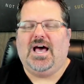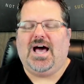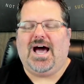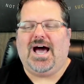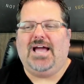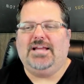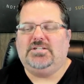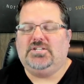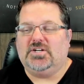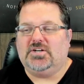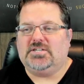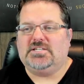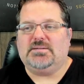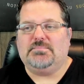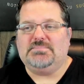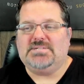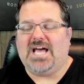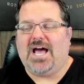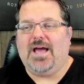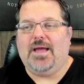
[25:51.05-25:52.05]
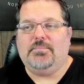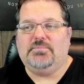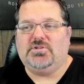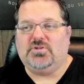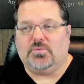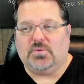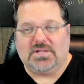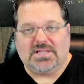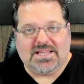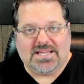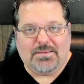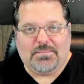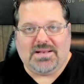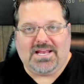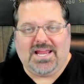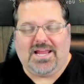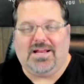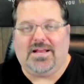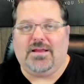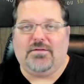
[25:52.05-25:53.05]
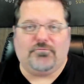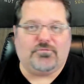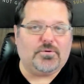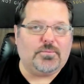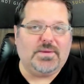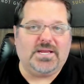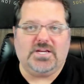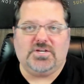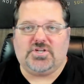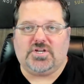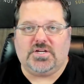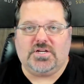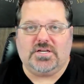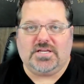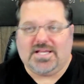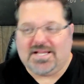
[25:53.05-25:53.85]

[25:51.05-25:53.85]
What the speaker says: I took some time to eliminate information,